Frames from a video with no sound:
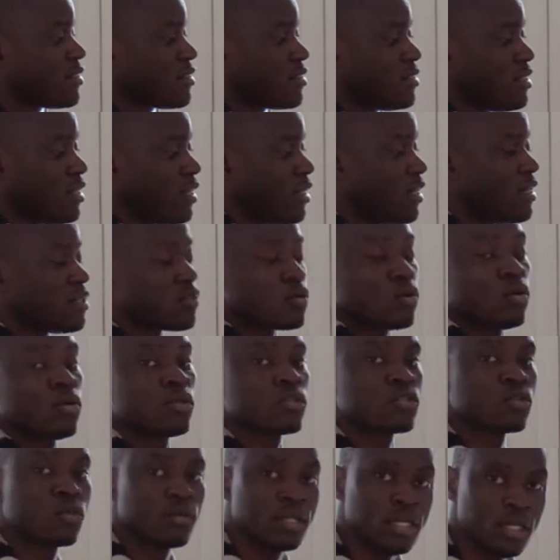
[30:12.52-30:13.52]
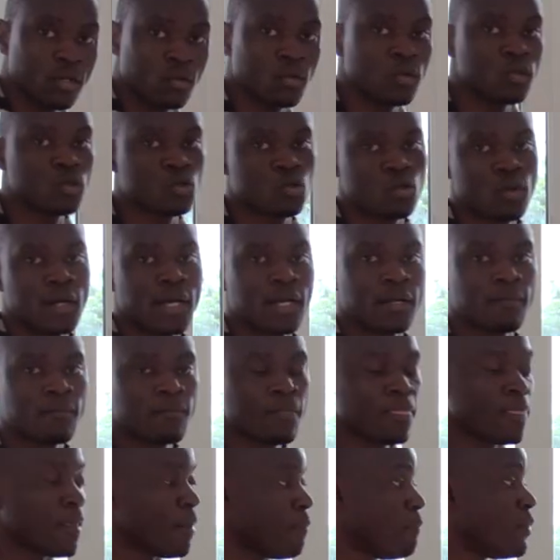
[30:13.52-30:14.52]
C is also equal to 1.
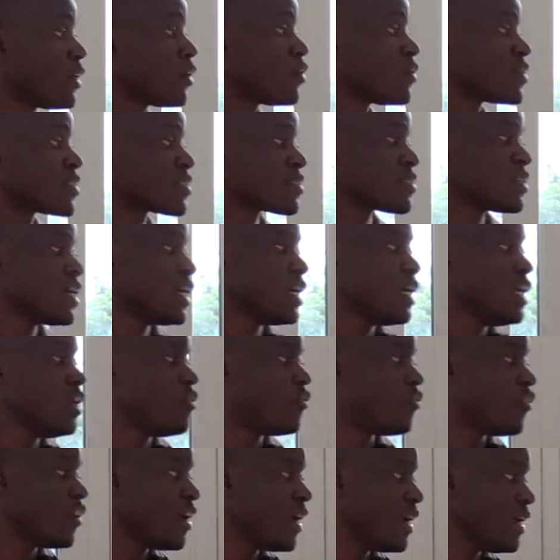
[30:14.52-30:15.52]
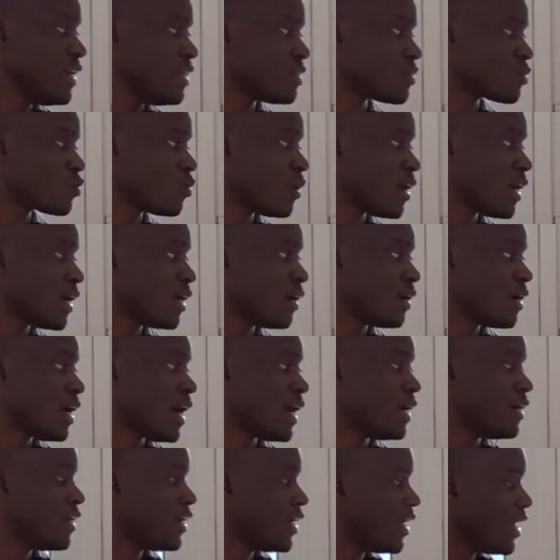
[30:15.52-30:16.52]
Because if A is 1
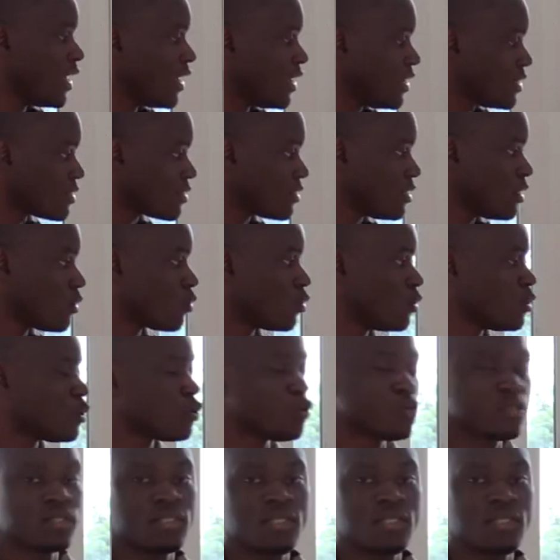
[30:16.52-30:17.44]
and A is equal to